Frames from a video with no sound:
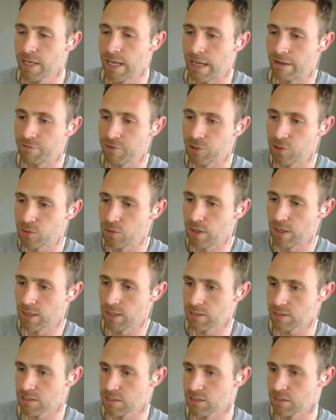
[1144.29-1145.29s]
Have you?
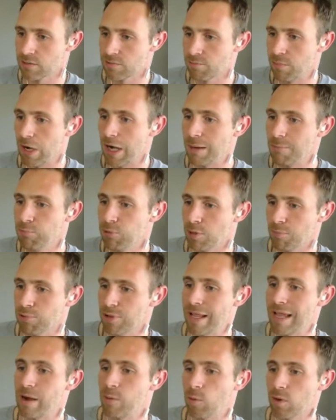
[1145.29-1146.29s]
Uh, Bob
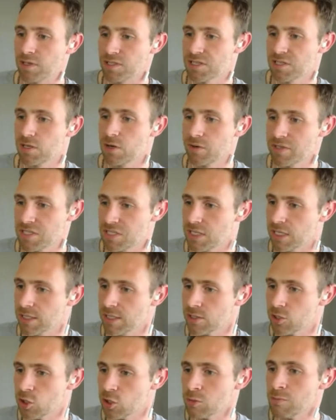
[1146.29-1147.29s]
LaPlante wants to know. He's
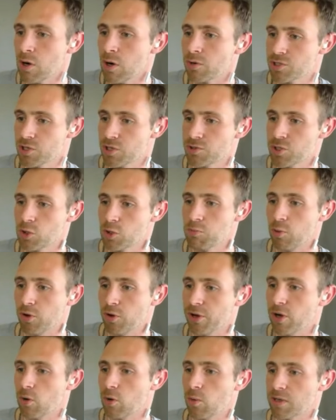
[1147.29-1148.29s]
digging the new Mojo two
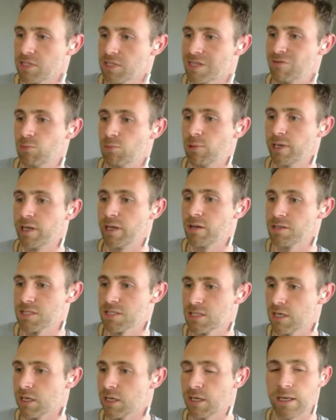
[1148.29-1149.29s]
point oh. What does everybody else
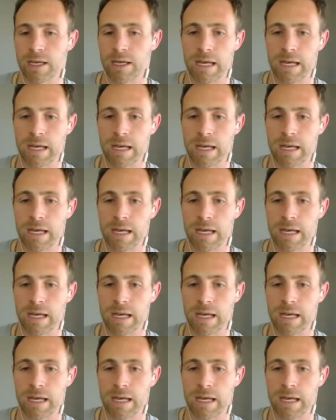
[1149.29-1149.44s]
think?